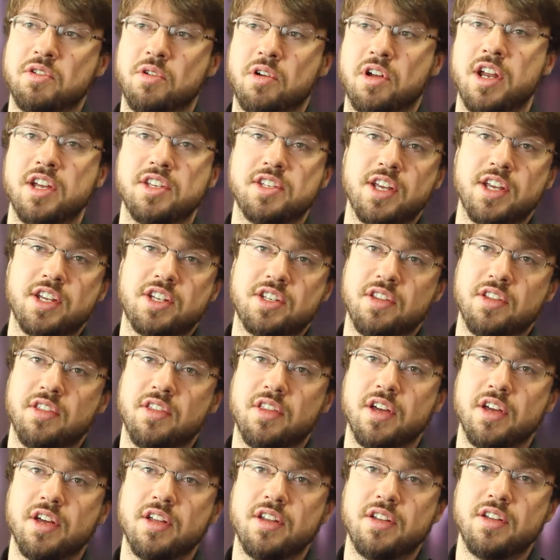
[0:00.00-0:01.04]
organisation
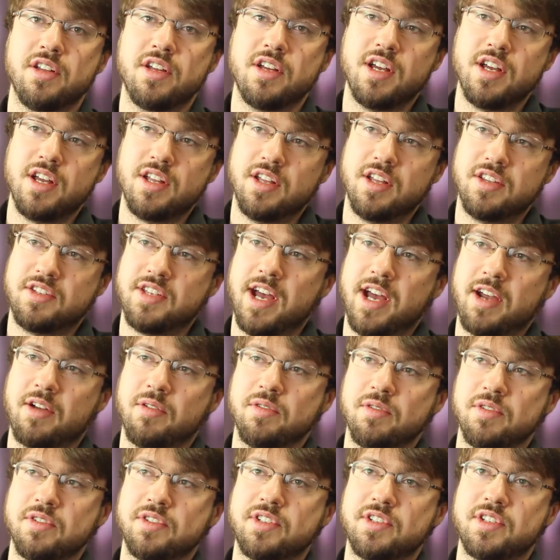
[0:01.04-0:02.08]
that
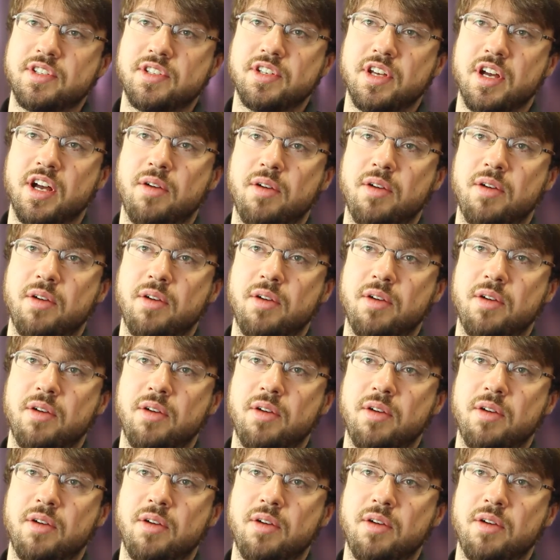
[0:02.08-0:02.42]
tackles